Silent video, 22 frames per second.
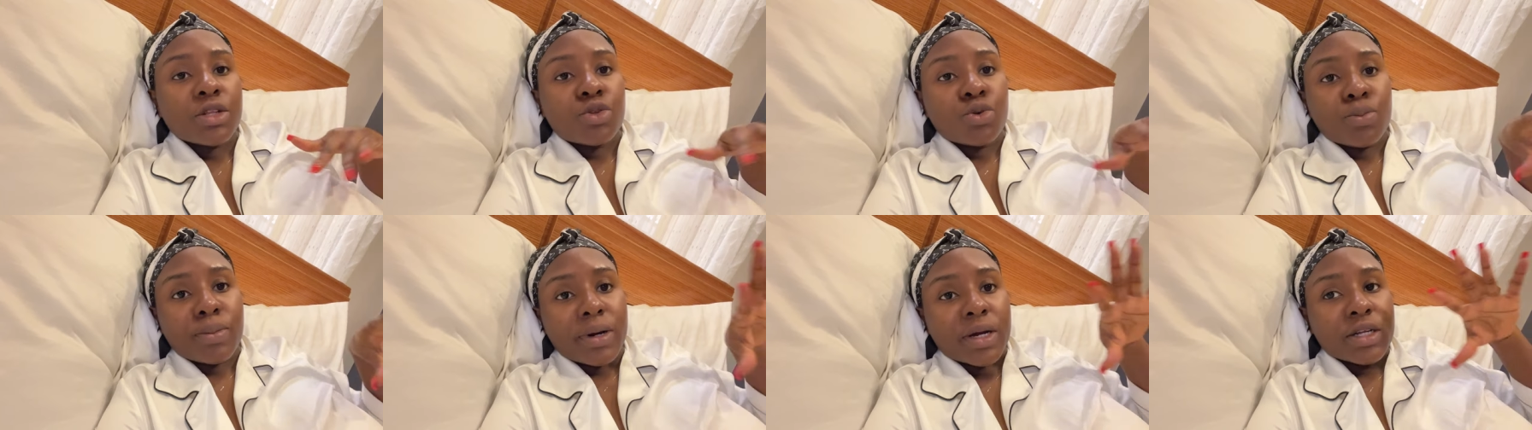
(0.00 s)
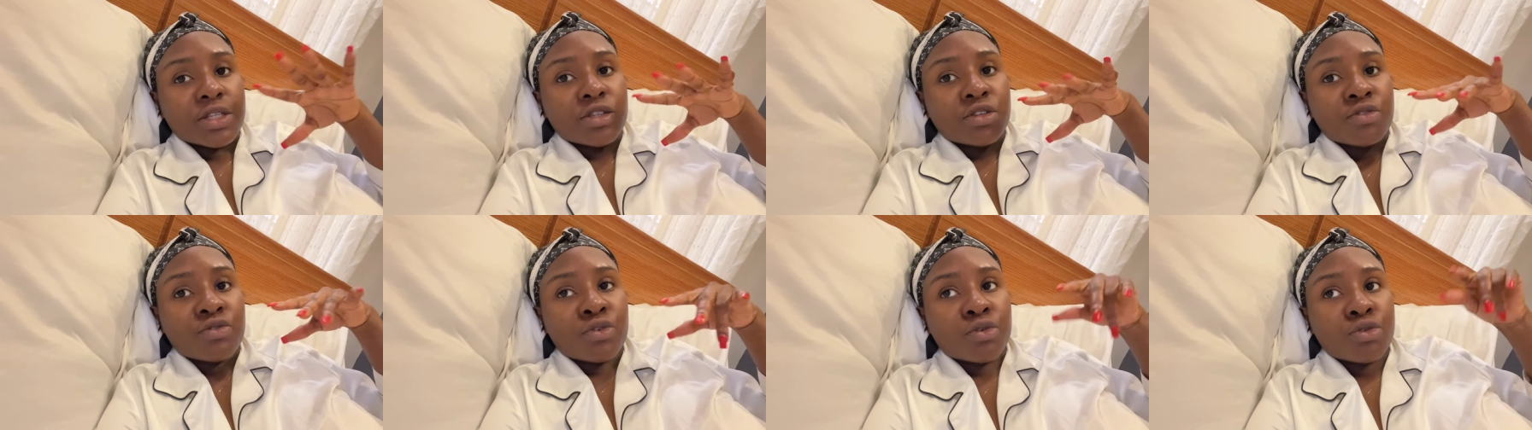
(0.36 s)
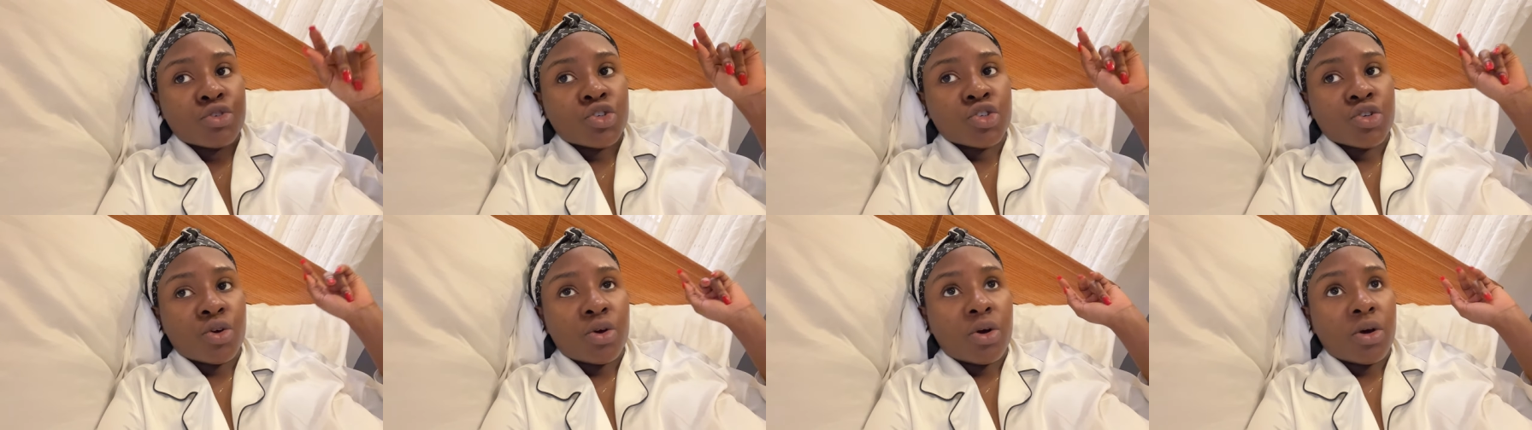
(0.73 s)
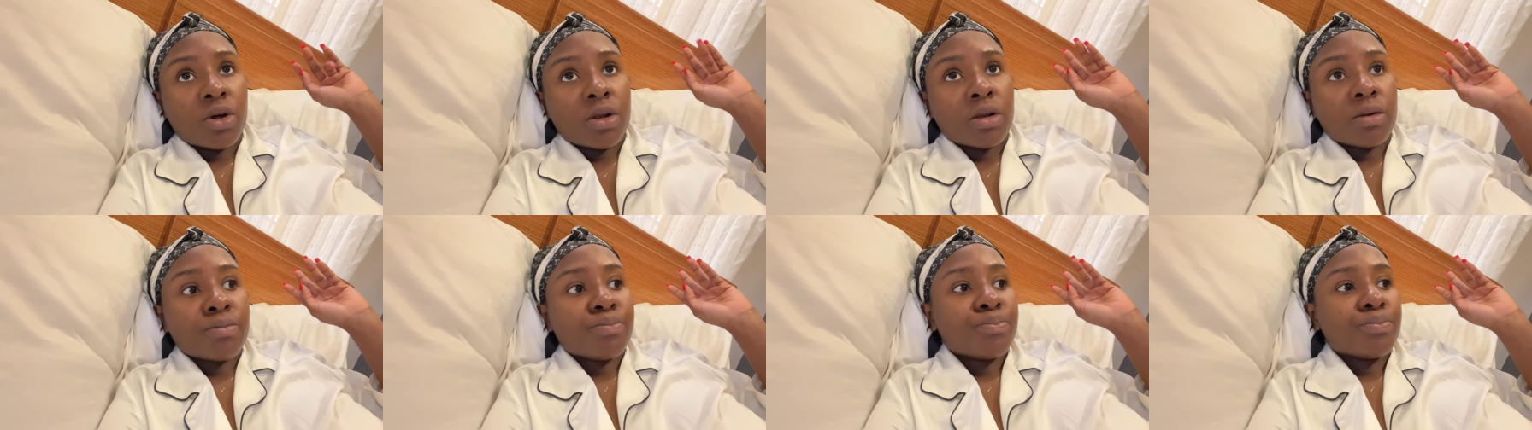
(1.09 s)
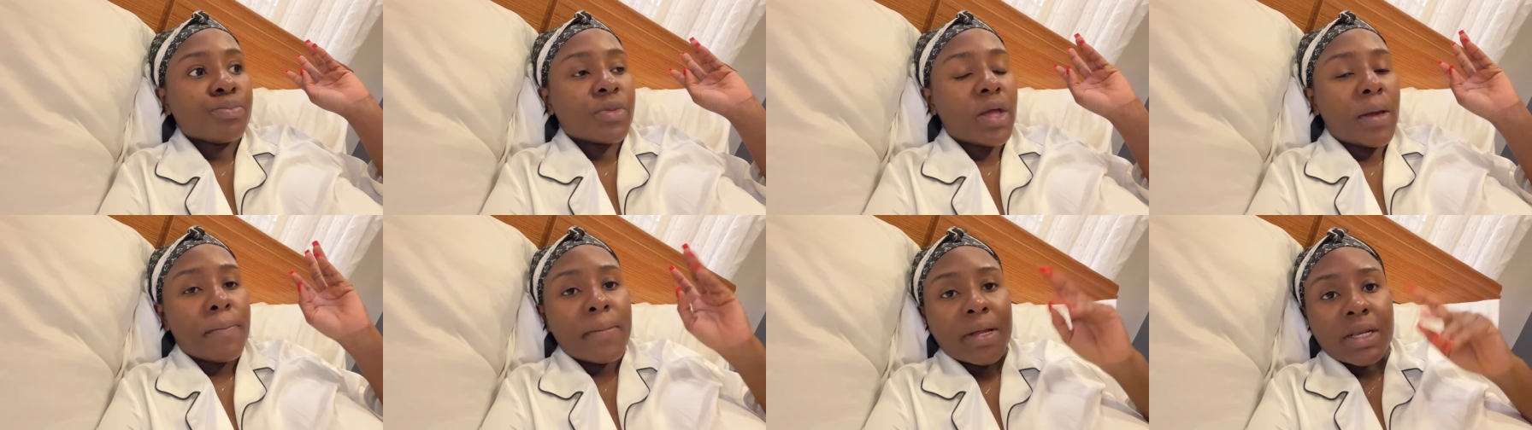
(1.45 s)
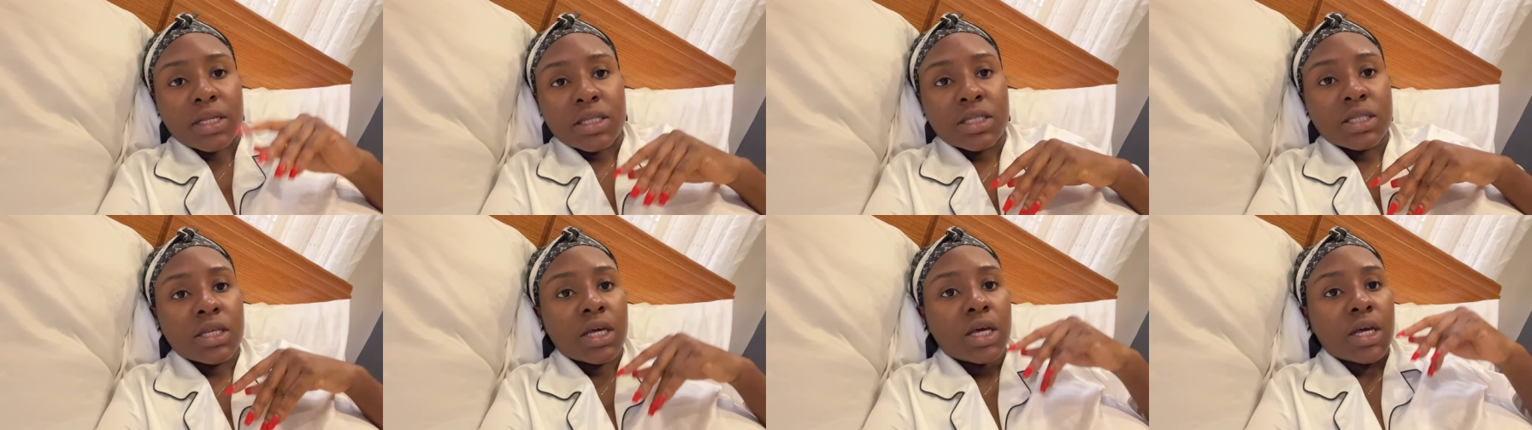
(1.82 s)
do my devotion, I
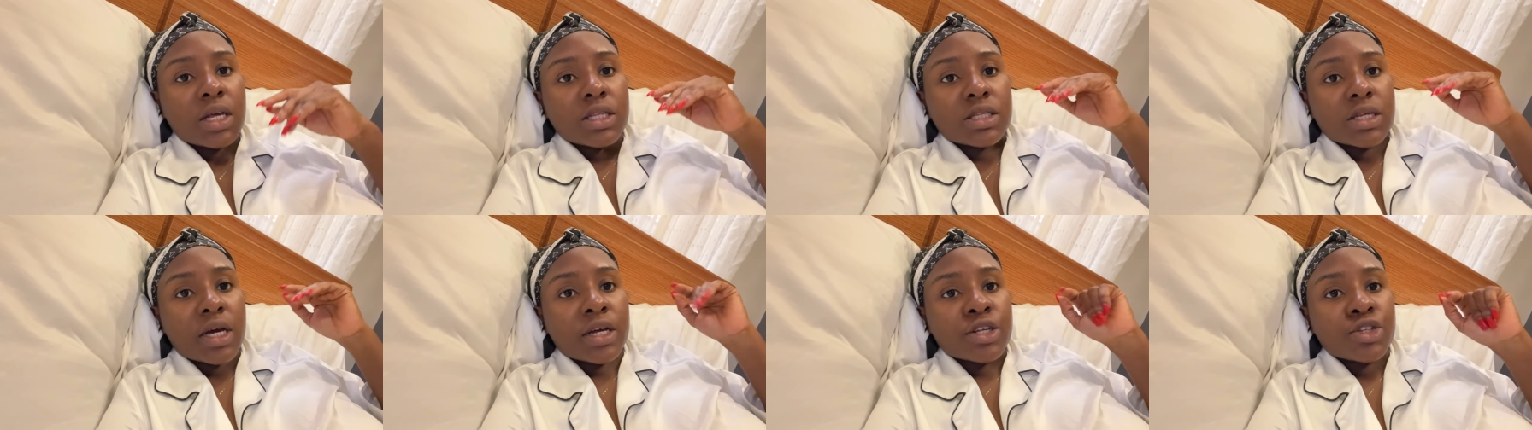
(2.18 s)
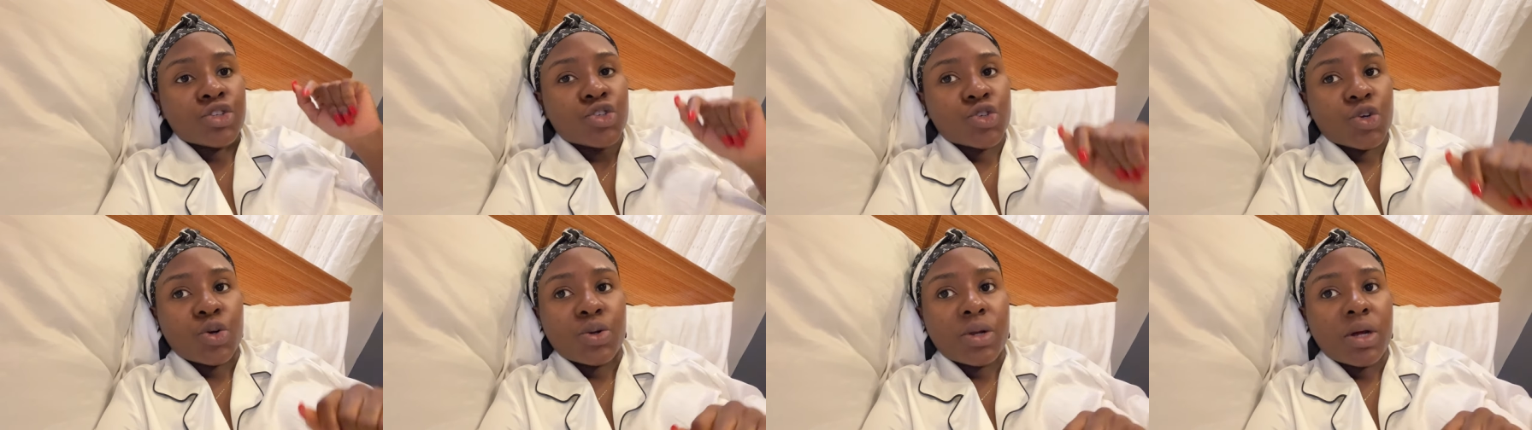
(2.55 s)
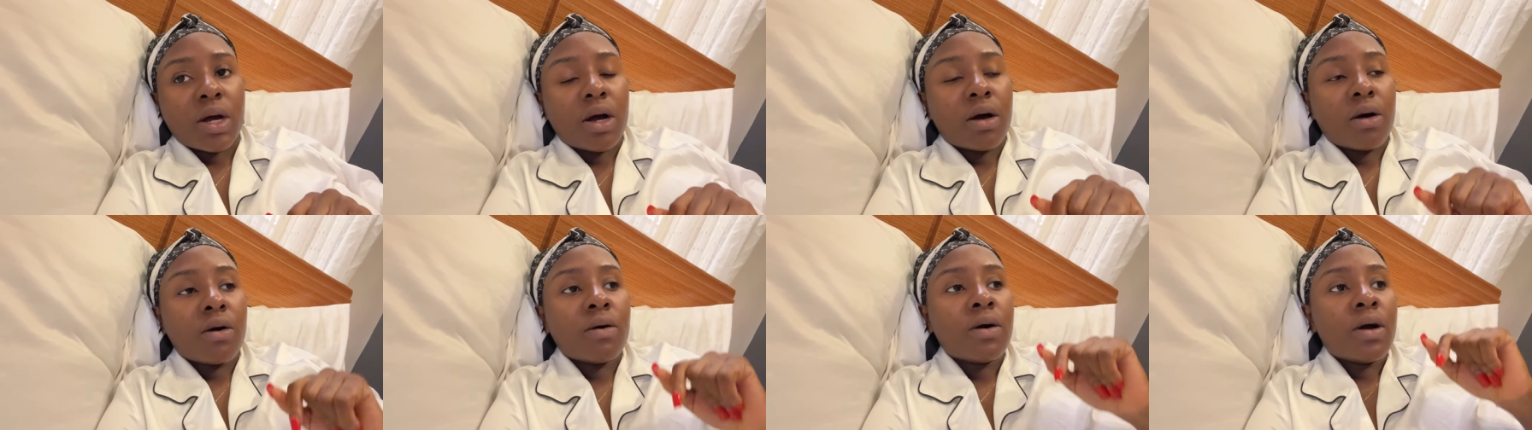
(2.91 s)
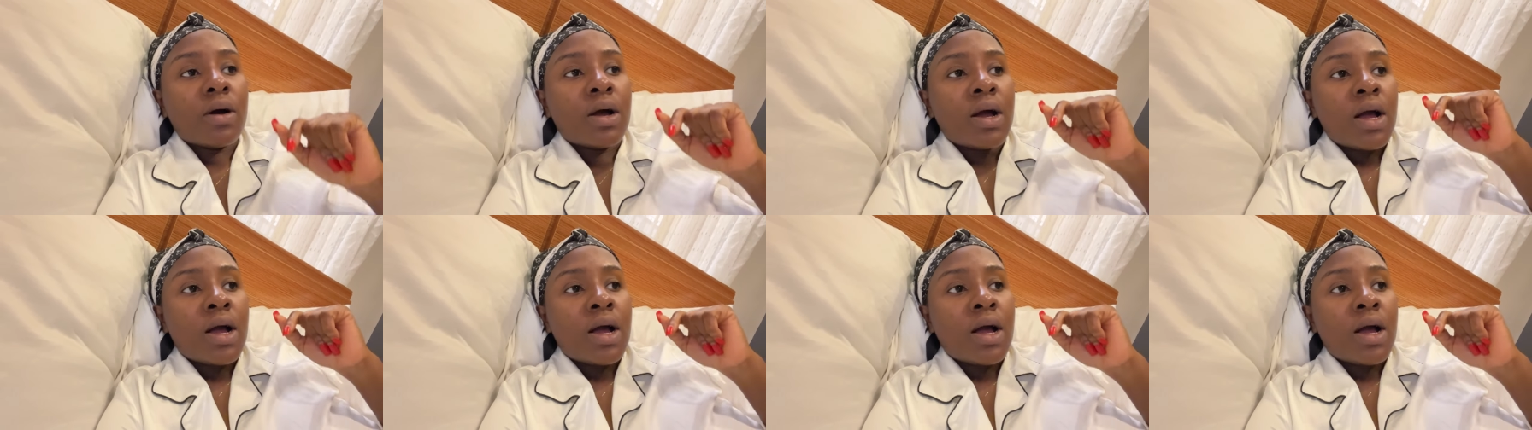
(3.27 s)
meditate, I journal.